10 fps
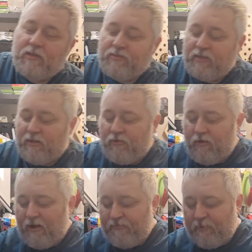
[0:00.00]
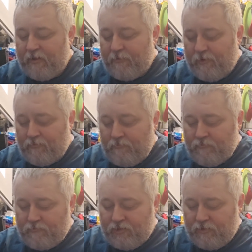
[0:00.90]
It's like a craft paper.
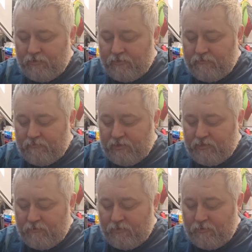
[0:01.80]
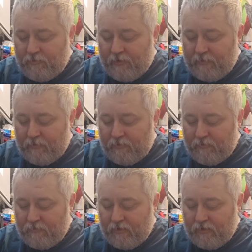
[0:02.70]
So it's a real good paper.